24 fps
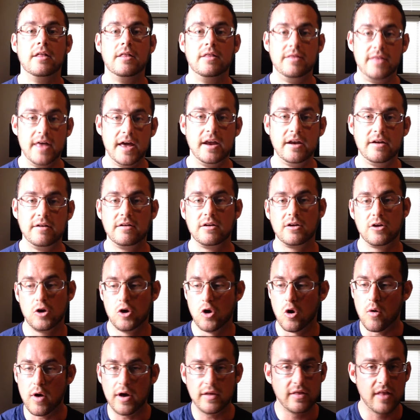then
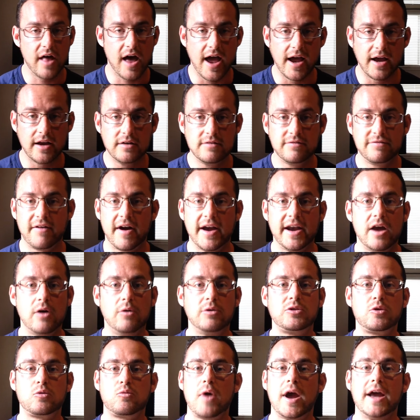go online, find out
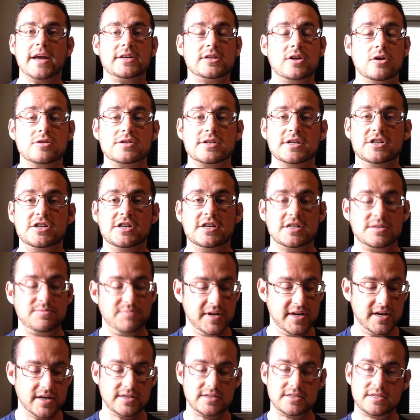what the right dosage is,
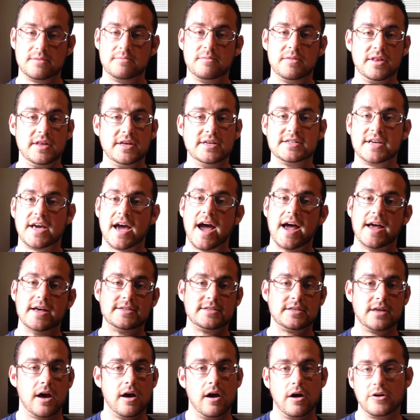because some of these
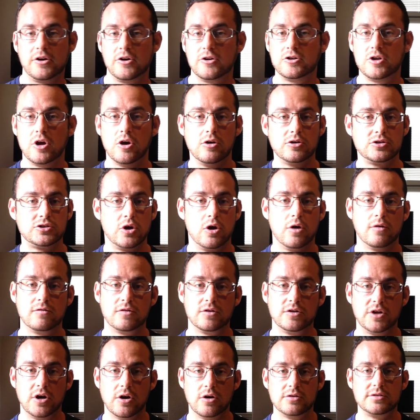guys underdose,
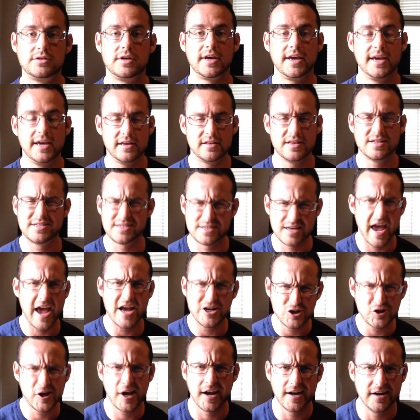overdose. Again, this is
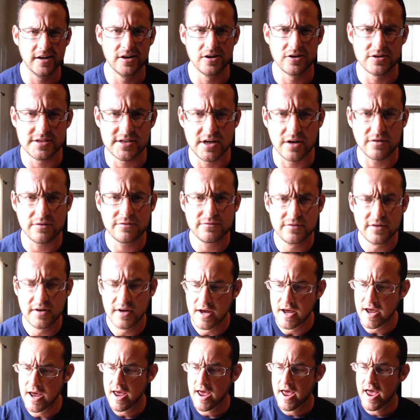educating yourself,
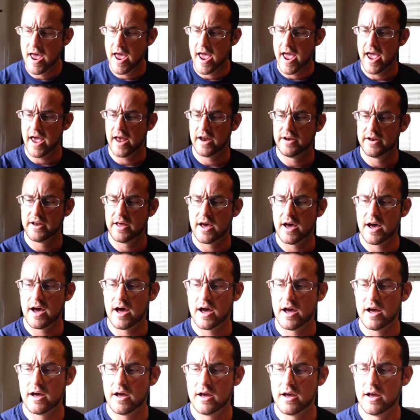and
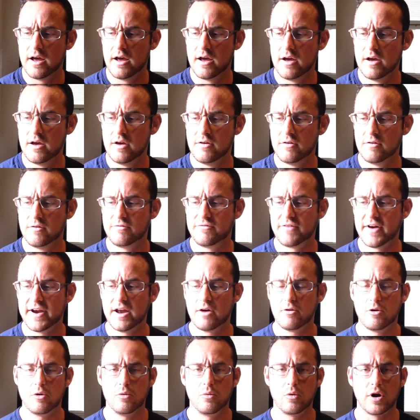find
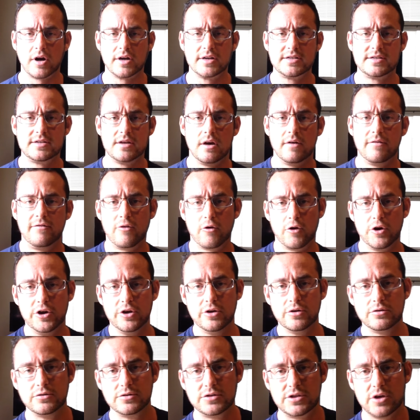out what works for
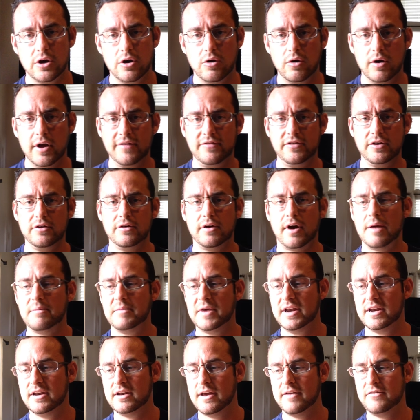you. So if you
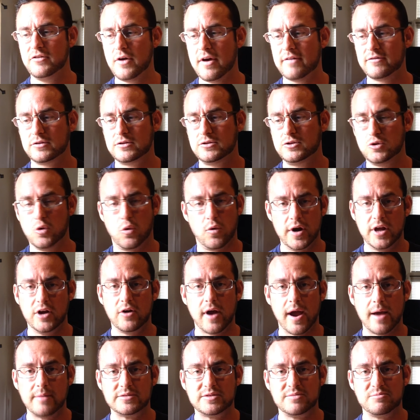have 20
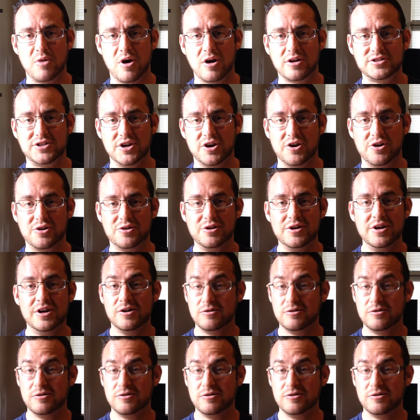grams of malto,